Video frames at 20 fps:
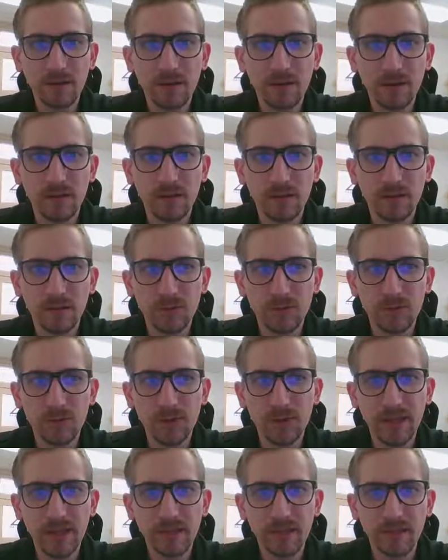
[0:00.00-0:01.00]
we'll see
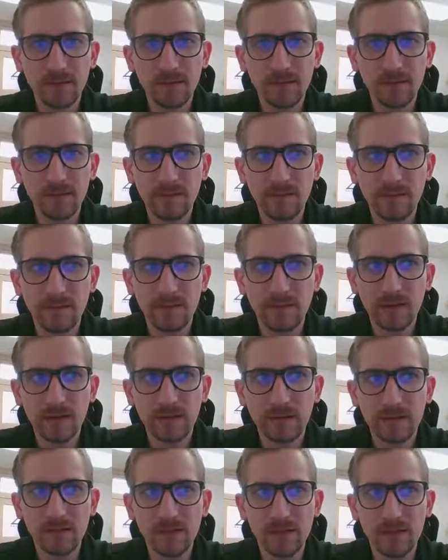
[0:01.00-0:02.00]
that it's
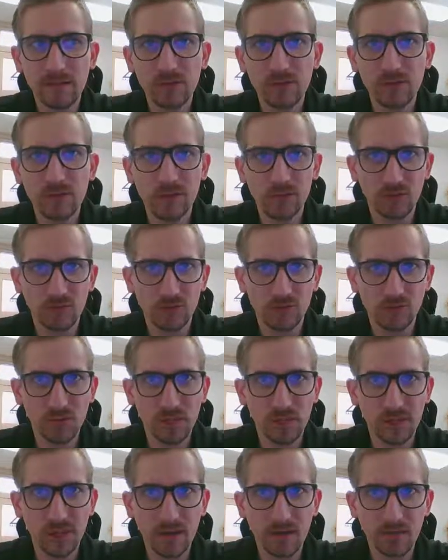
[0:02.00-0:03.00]
not just extruding
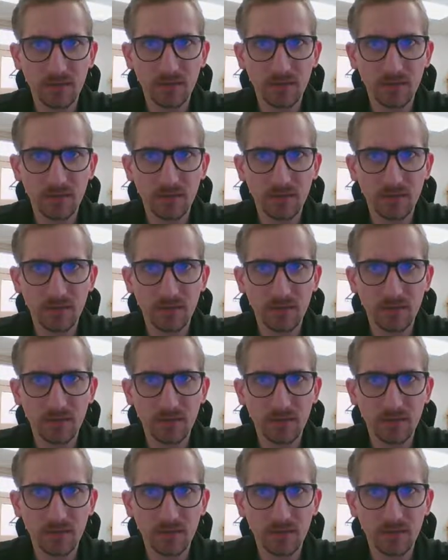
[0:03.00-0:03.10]
out.